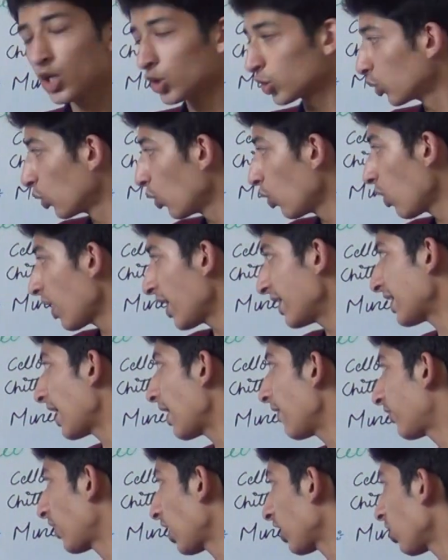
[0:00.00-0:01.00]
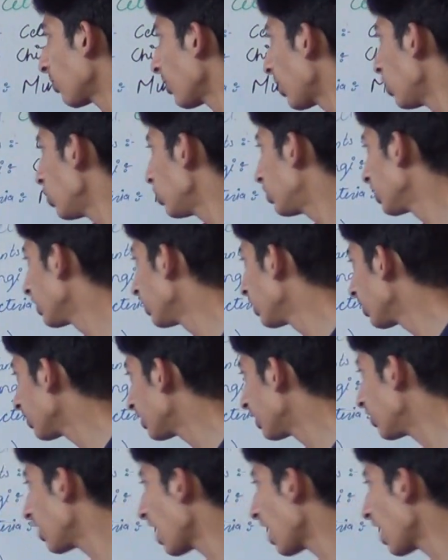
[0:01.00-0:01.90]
So as I have talked about their